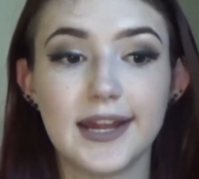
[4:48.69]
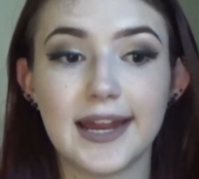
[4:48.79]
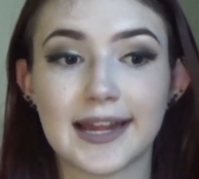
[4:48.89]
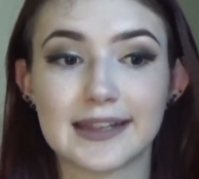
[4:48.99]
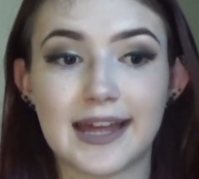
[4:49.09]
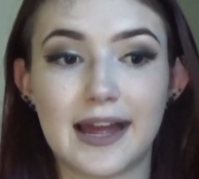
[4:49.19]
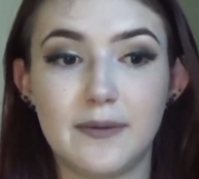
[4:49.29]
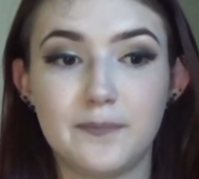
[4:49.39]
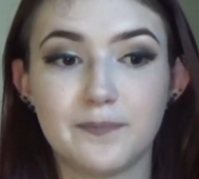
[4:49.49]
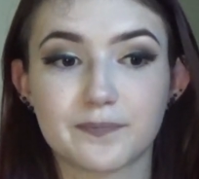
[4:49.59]
is
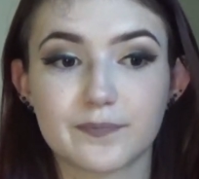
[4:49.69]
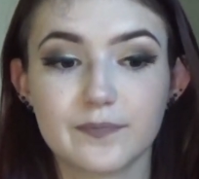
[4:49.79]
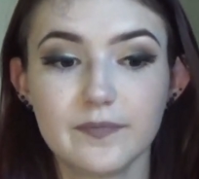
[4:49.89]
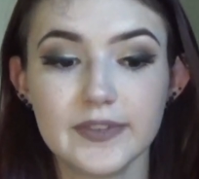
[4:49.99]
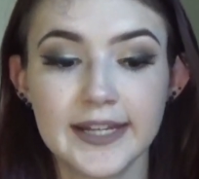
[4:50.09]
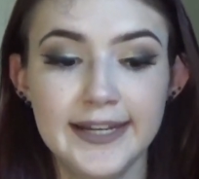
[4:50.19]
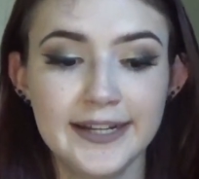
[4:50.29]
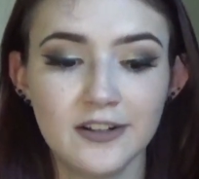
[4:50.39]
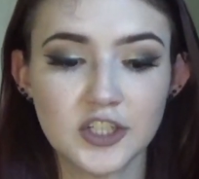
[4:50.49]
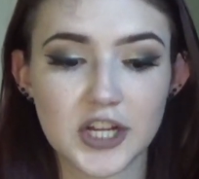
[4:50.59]
that
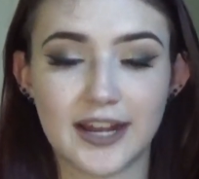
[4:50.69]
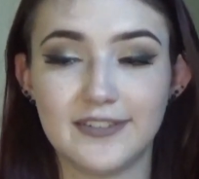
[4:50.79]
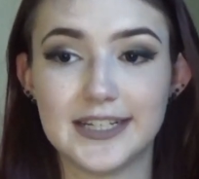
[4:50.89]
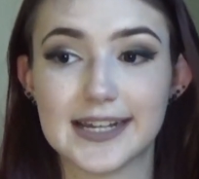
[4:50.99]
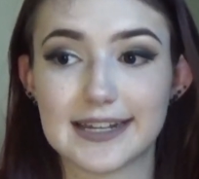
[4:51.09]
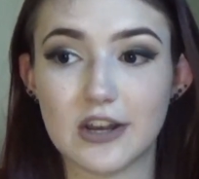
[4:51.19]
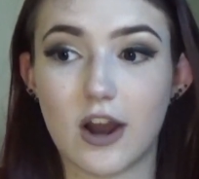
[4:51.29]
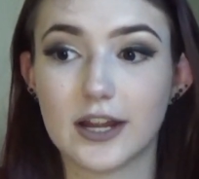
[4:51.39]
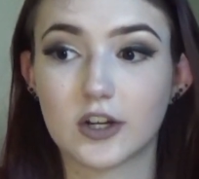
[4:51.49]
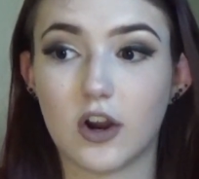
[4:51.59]
English ivy does
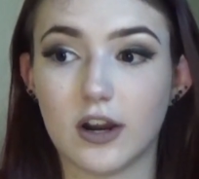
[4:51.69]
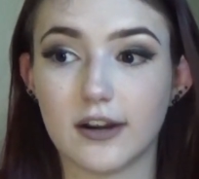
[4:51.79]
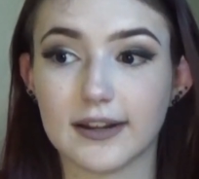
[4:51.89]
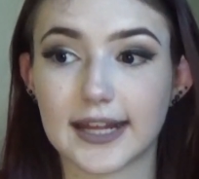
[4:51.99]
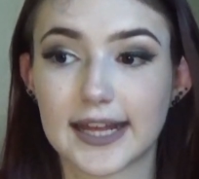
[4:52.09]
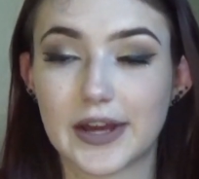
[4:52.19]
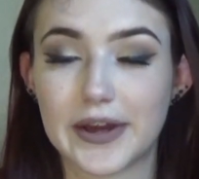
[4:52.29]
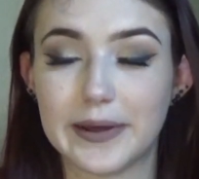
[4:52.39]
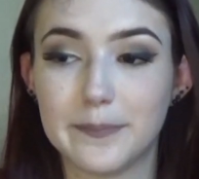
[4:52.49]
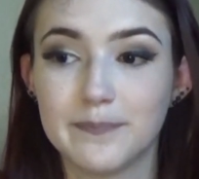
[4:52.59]
not cause
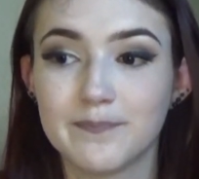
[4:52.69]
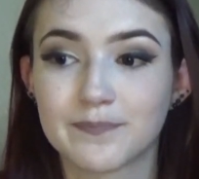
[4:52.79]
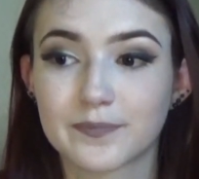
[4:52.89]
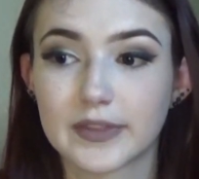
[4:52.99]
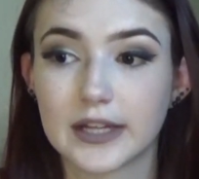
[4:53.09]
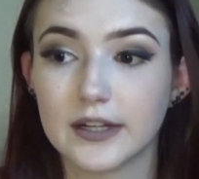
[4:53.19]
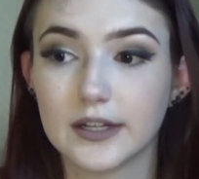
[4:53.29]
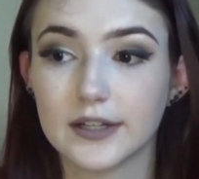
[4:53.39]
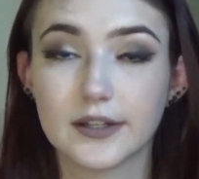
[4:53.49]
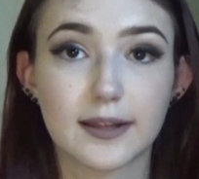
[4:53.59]

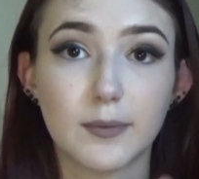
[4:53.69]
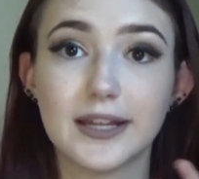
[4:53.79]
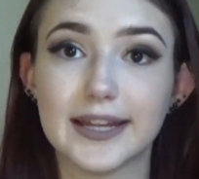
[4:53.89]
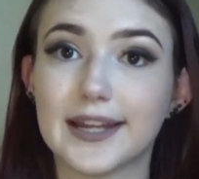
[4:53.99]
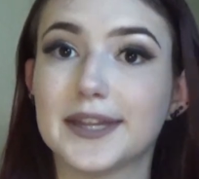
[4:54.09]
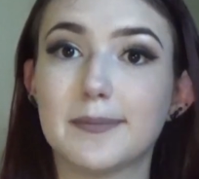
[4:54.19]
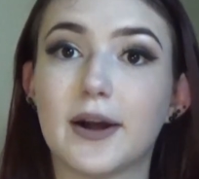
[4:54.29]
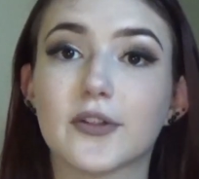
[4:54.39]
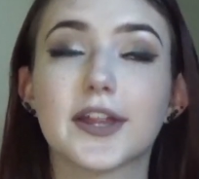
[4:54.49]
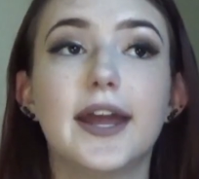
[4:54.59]
swelling in the
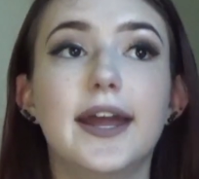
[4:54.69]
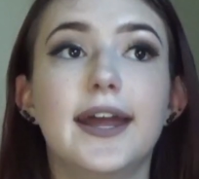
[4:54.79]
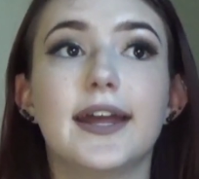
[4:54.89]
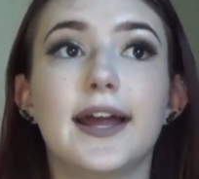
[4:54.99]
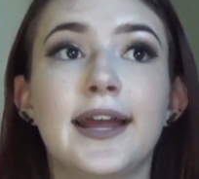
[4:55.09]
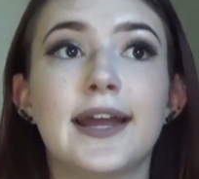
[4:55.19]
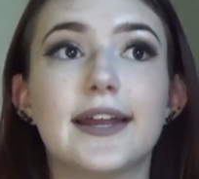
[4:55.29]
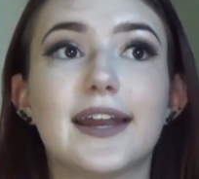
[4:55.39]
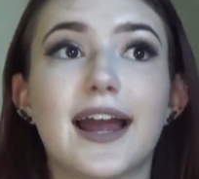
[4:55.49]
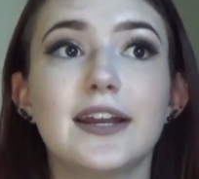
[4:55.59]
mouth.
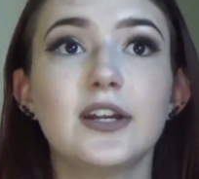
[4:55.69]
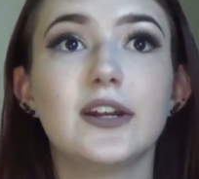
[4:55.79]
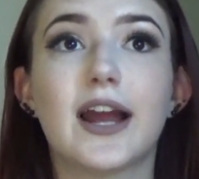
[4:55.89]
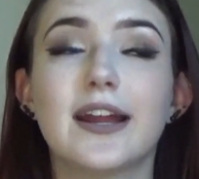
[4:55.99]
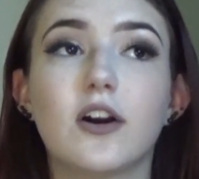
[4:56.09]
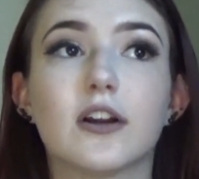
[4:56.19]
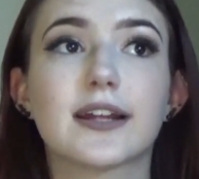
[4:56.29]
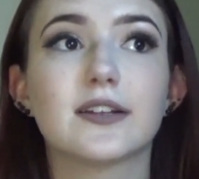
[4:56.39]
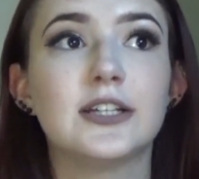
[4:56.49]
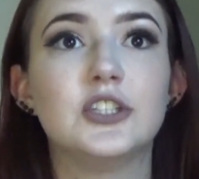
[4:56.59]
And I
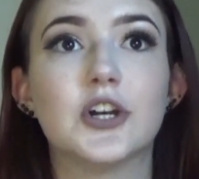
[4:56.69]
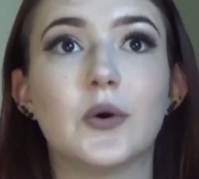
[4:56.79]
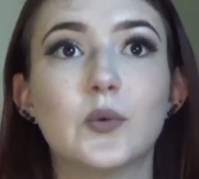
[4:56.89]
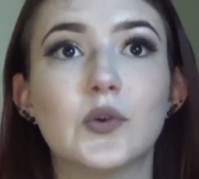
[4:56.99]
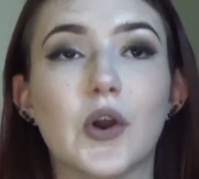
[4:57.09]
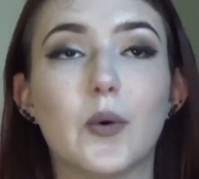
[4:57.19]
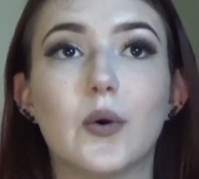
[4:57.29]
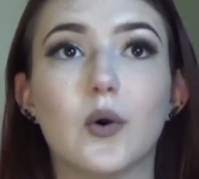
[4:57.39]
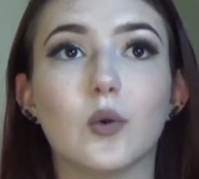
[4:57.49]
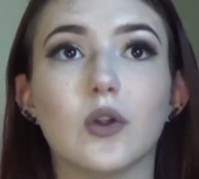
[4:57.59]
honestly don't
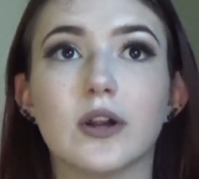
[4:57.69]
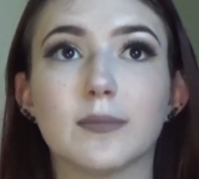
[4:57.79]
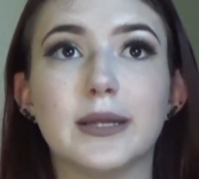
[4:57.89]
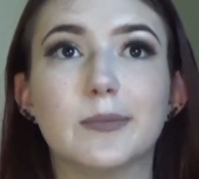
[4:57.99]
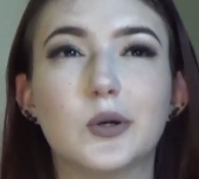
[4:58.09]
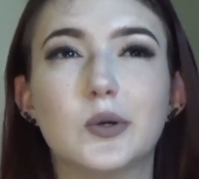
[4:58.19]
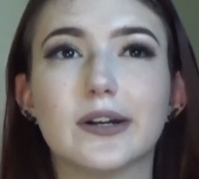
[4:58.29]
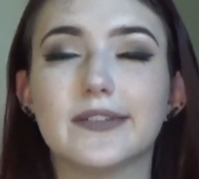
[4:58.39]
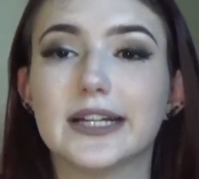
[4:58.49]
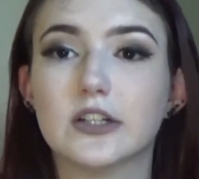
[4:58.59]
know a whole lot of people who
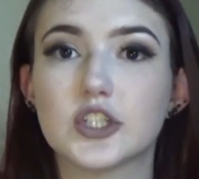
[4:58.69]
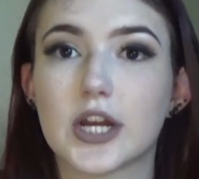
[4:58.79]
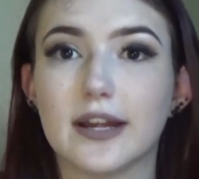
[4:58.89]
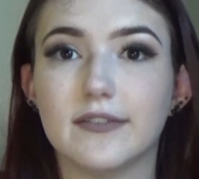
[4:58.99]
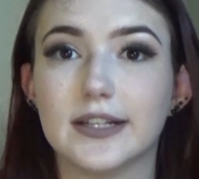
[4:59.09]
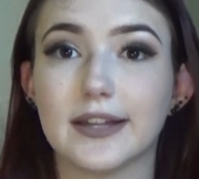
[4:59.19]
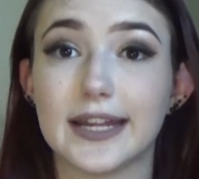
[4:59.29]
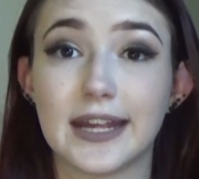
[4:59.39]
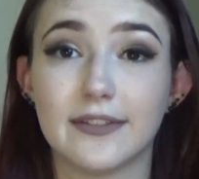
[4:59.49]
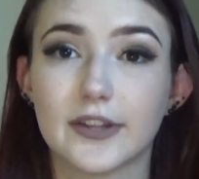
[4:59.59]
have English ivy
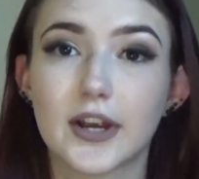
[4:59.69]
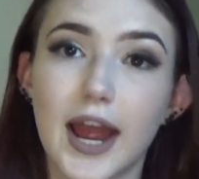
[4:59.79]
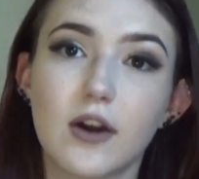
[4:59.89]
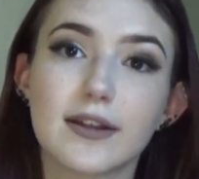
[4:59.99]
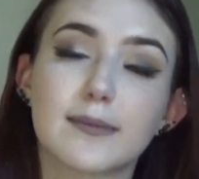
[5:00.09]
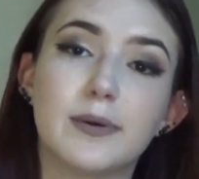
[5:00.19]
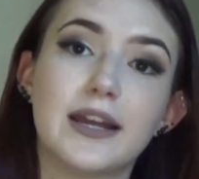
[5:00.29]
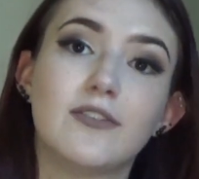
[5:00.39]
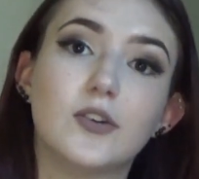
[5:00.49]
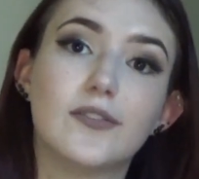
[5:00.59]
like in their house,
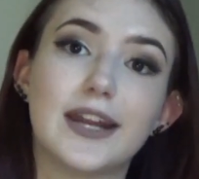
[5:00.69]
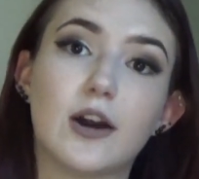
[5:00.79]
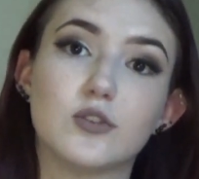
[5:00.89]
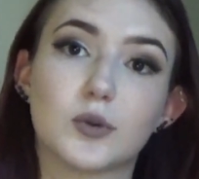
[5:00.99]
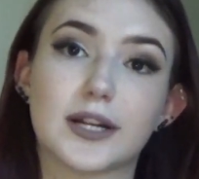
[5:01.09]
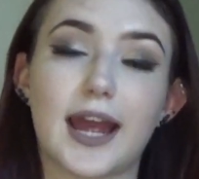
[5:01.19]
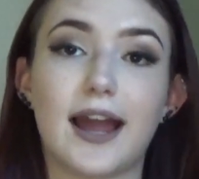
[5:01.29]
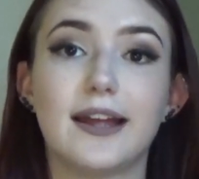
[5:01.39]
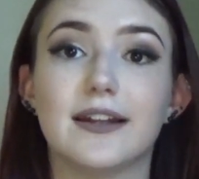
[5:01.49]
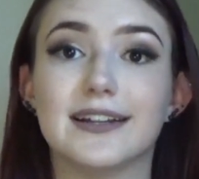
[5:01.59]
but if you have an outdoor
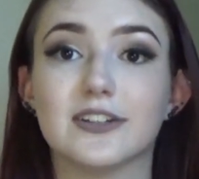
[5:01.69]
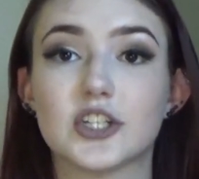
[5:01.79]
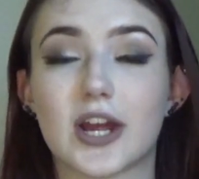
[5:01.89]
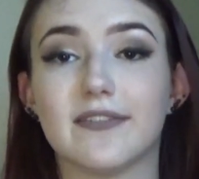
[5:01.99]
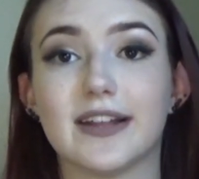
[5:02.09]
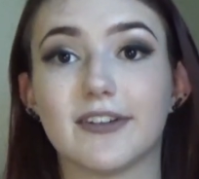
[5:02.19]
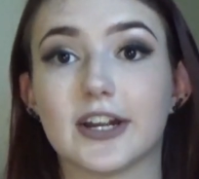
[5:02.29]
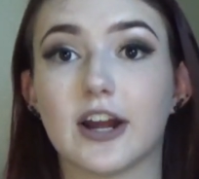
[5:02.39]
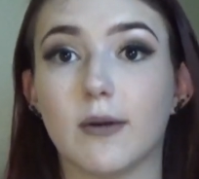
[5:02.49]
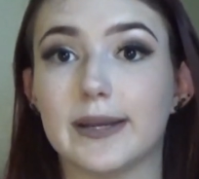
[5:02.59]
cat, English ivy is
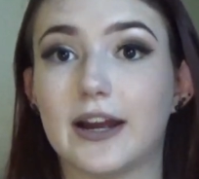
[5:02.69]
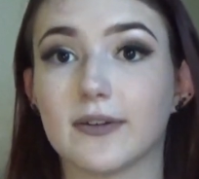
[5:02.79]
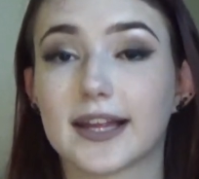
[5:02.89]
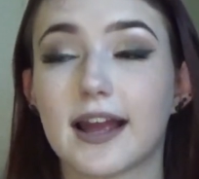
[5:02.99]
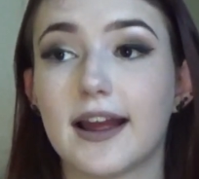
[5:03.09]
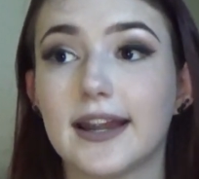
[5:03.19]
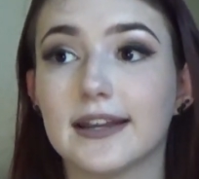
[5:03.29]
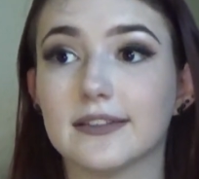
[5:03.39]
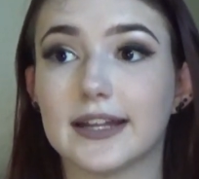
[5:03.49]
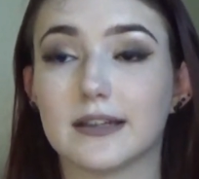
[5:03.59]
very common outside
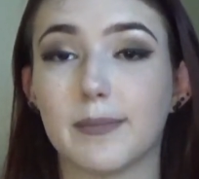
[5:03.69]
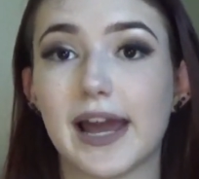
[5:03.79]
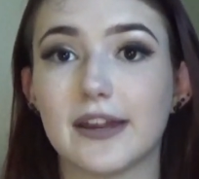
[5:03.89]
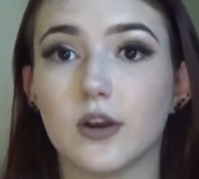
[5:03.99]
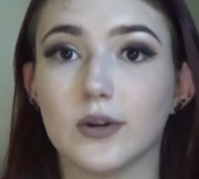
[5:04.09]
in like the patio